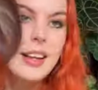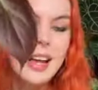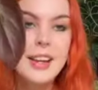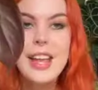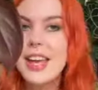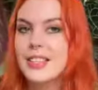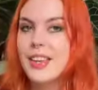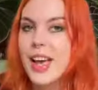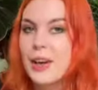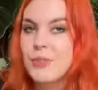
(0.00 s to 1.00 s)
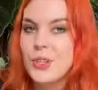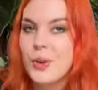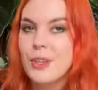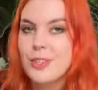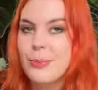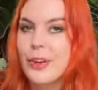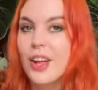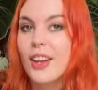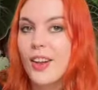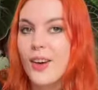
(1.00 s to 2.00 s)
And yes, I have shown this one
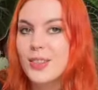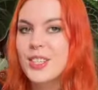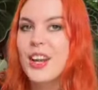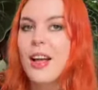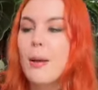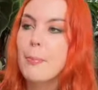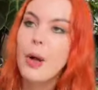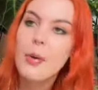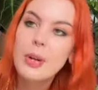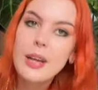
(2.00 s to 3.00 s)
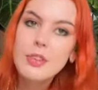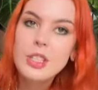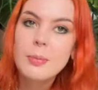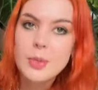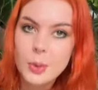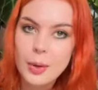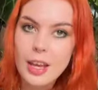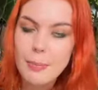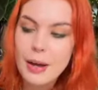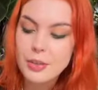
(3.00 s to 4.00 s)
a lot, but I will never stop talking
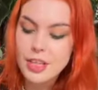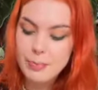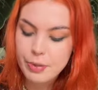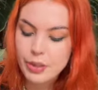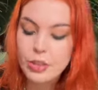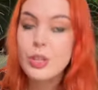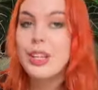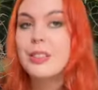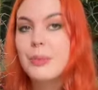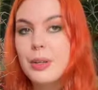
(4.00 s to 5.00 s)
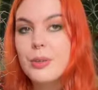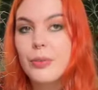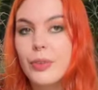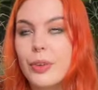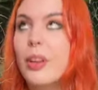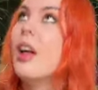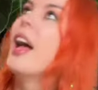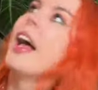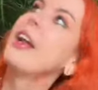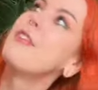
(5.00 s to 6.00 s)
about it because she is beautiful
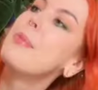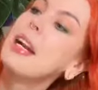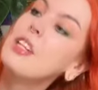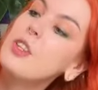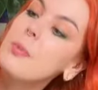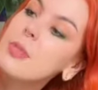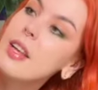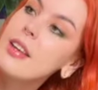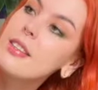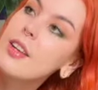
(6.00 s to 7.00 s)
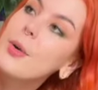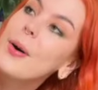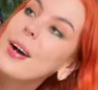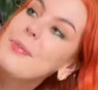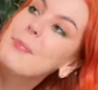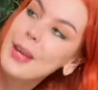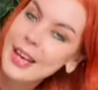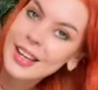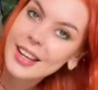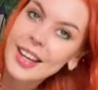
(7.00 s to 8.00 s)
and I've managed to upsize it quite
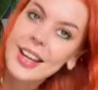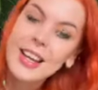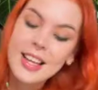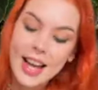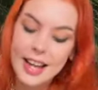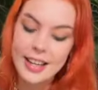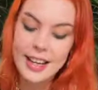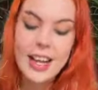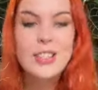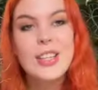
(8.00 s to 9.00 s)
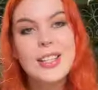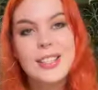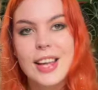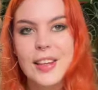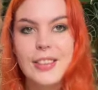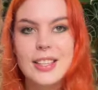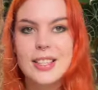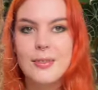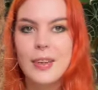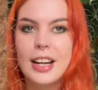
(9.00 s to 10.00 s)
big and as you can tell this
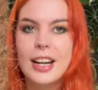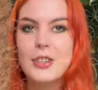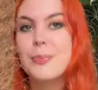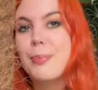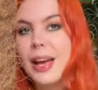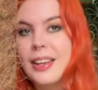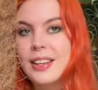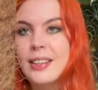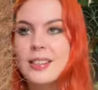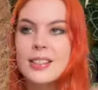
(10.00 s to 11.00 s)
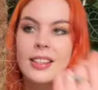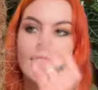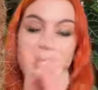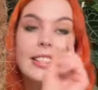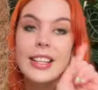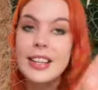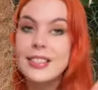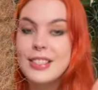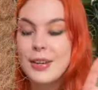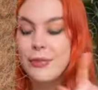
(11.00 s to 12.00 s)
is a philodendron micans. It
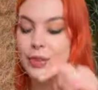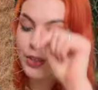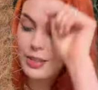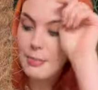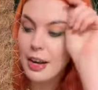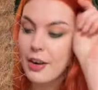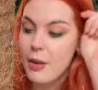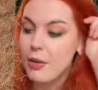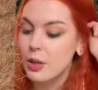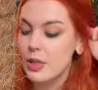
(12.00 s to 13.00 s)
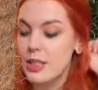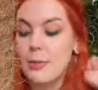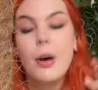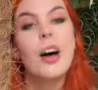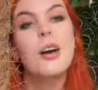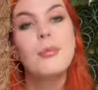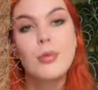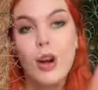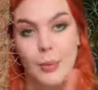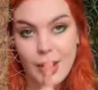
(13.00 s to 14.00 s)
is different to melanochrysum, I
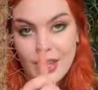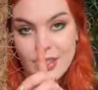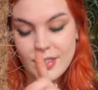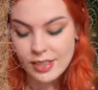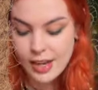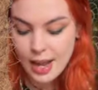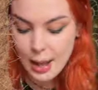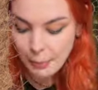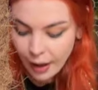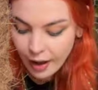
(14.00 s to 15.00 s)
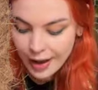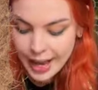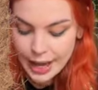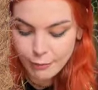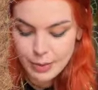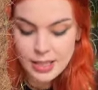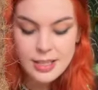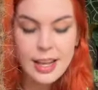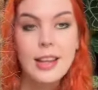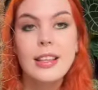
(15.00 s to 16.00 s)
promise. But I have been
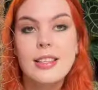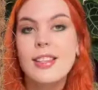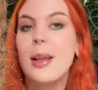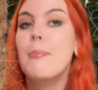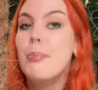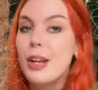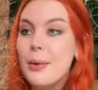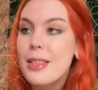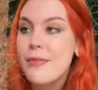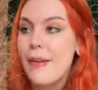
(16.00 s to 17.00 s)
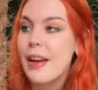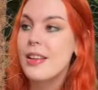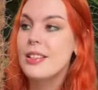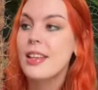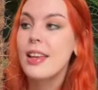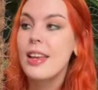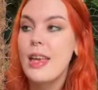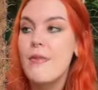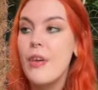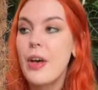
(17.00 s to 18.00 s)
saying this till I'm blue in the face,
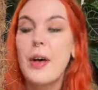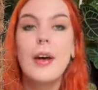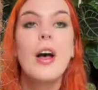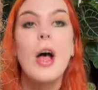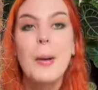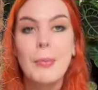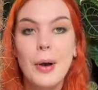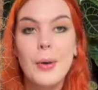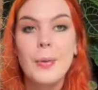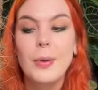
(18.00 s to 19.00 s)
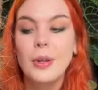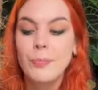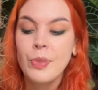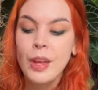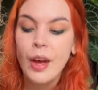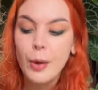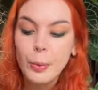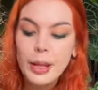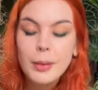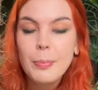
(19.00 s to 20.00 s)
give her a pole. I
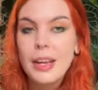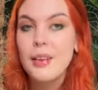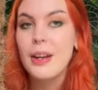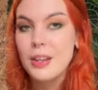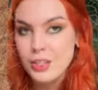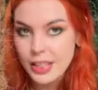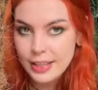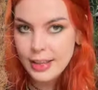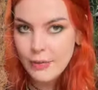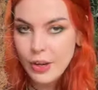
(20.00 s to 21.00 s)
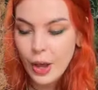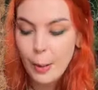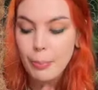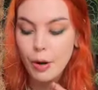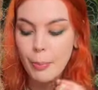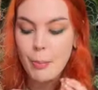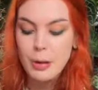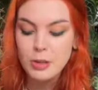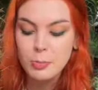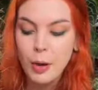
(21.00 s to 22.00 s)
will be eventually giving her a proper
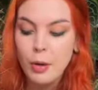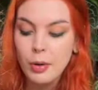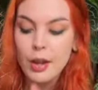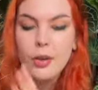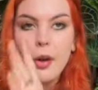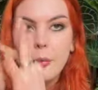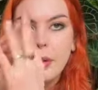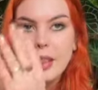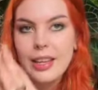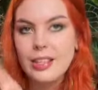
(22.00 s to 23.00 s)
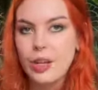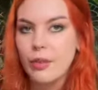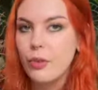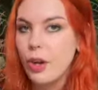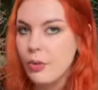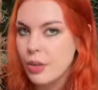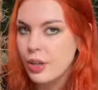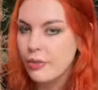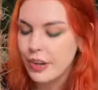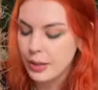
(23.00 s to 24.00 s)
moss pole and not one of these kind of
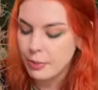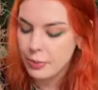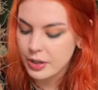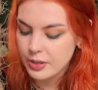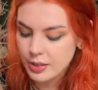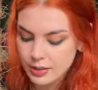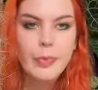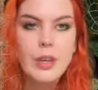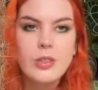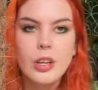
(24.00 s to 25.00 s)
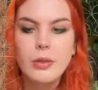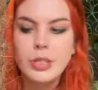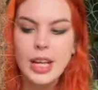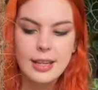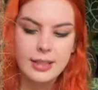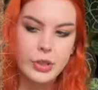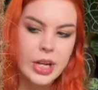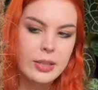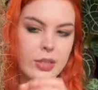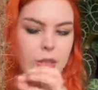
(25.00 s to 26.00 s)
coconut fibre ones. So she has a
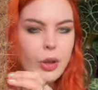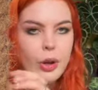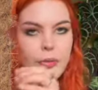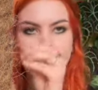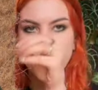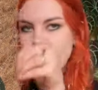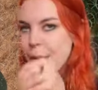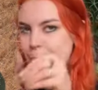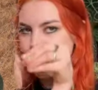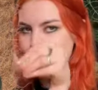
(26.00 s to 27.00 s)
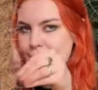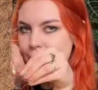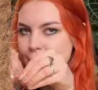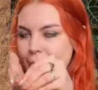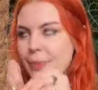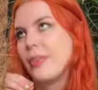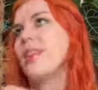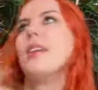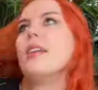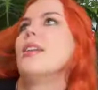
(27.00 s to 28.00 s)
chance to kind of grip in there.
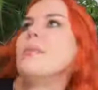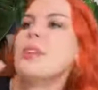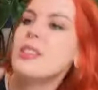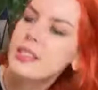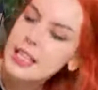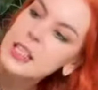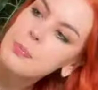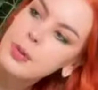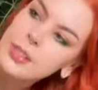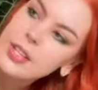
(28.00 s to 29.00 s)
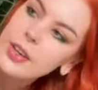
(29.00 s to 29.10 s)
But since putting it